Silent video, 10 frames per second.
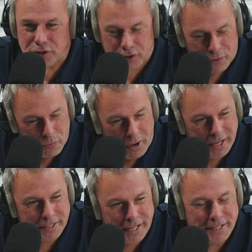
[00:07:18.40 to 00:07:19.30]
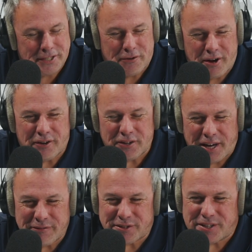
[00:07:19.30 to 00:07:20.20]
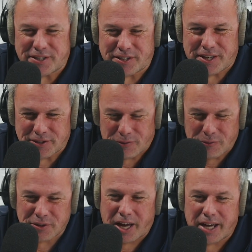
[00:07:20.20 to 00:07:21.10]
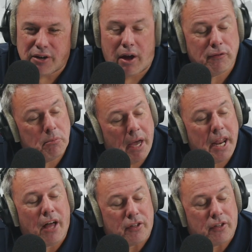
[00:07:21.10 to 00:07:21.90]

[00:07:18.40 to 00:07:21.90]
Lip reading: was the correct answer. Allen Iverson is an old guy here. Have you met